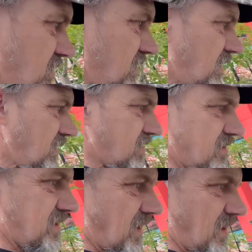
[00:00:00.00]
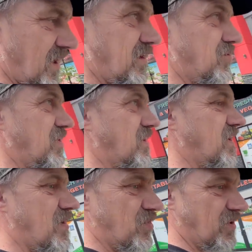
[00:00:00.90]
and I, I
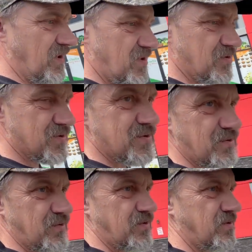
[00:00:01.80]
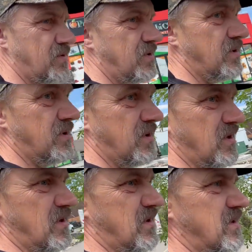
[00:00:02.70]
really I'm really used to
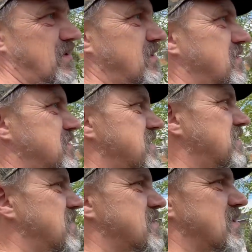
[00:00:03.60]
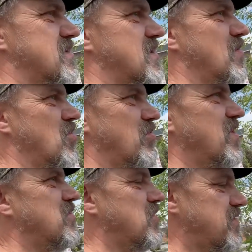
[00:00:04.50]
Sirius XM. Oh, and
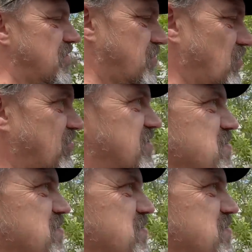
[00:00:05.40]
by the way, the roof is